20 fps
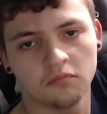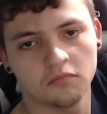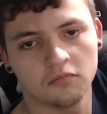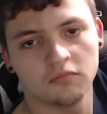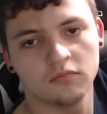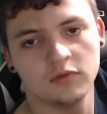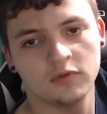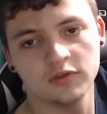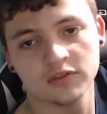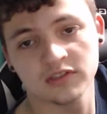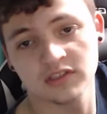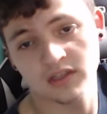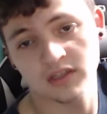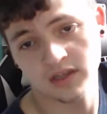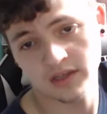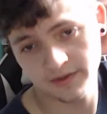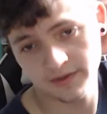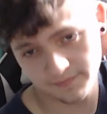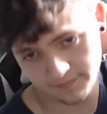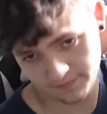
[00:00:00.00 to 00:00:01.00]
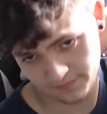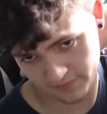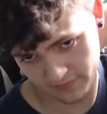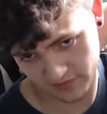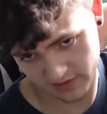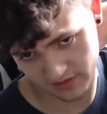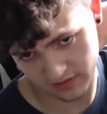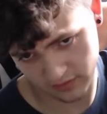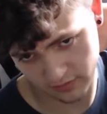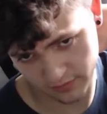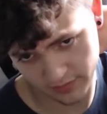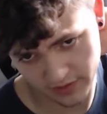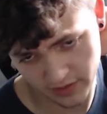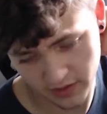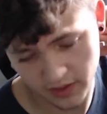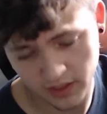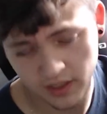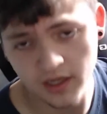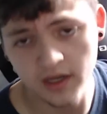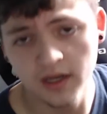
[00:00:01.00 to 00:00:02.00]
a little sunlight, just a little bit.
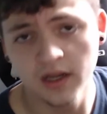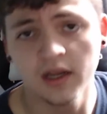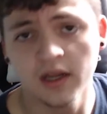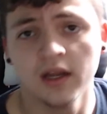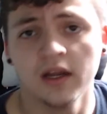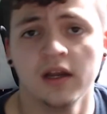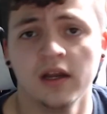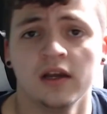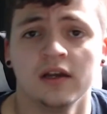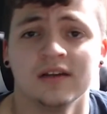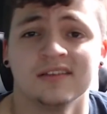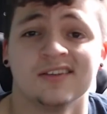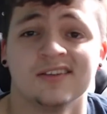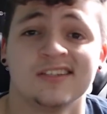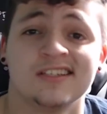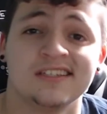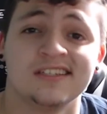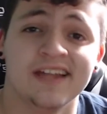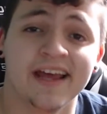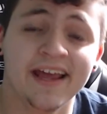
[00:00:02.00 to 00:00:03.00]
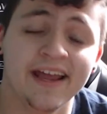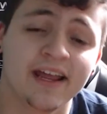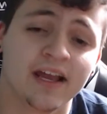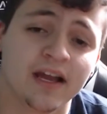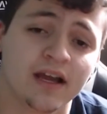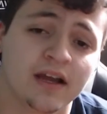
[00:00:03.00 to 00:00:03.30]
So today,